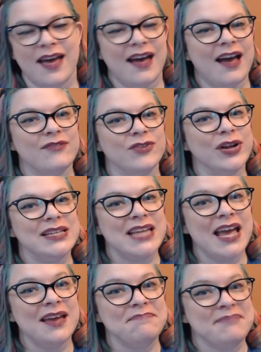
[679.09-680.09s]
Have a great
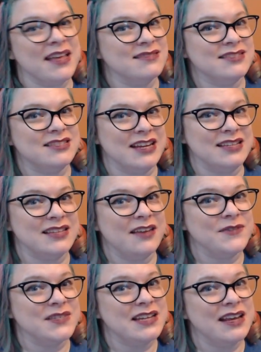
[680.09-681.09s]
day, and stay
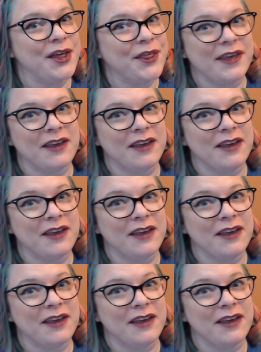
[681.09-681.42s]
safe and stay healthy.